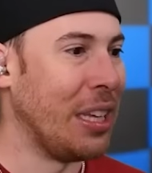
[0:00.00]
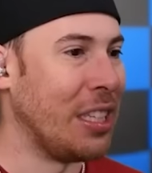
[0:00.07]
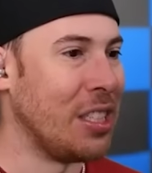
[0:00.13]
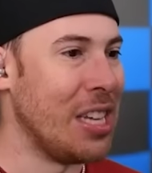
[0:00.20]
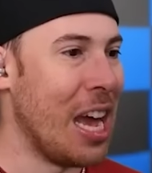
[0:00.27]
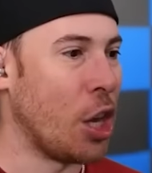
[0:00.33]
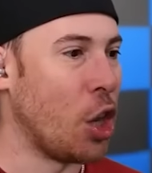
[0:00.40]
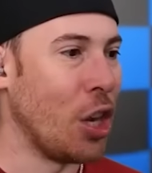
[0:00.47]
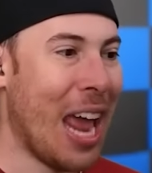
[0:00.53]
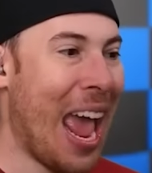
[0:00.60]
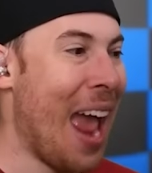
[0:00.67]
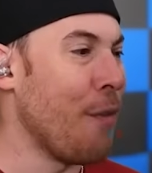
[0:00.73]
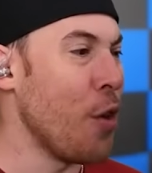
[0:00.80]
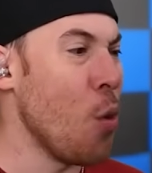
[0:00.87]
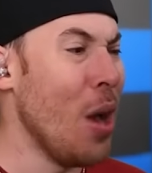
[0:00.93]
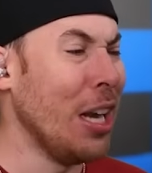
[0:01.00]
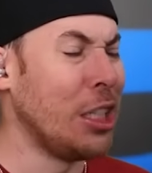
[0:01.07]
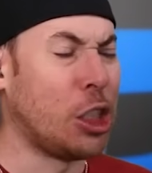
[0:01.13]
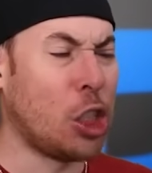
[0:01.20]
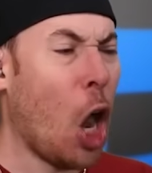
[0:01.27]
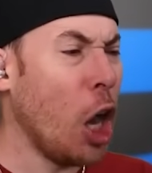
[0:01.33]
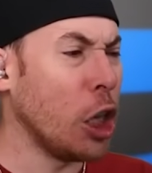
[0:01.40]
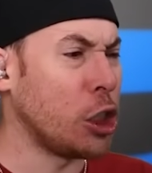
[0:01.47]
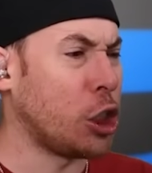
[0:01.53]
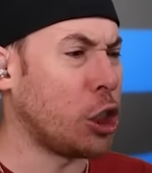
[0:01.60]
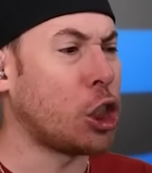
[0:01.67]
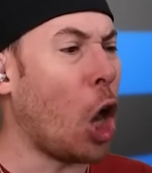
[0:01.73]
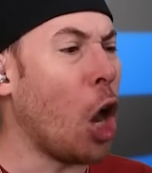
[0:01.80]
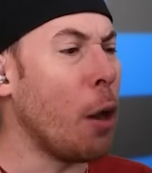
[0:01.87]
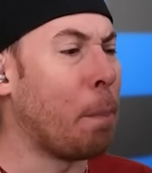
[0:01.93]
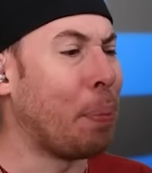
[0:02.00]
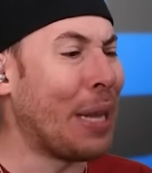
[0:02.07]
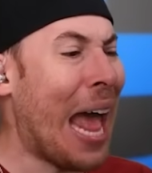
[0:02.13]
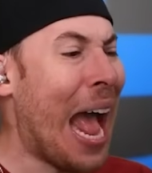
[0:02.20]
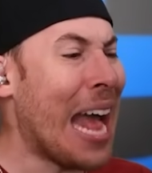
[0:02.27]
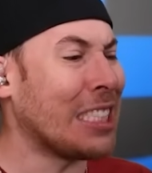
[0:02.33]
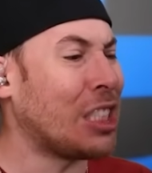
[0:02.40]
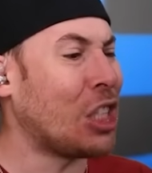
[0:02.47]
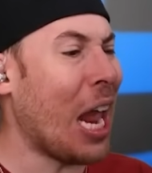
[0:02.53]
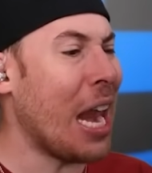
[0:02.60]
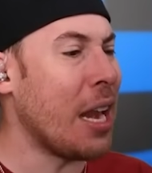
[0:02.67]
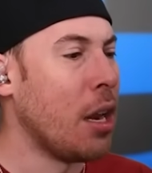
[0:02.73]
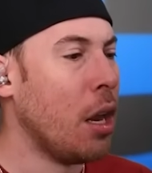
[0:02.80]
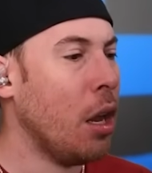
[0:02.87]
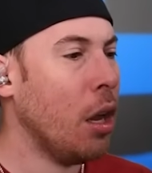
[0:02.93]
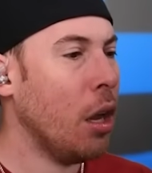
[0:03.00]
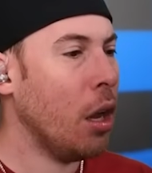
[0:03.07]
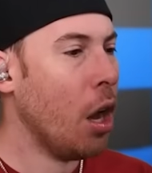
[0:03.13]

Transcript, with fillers: This is not good. Everyone start, start blasting!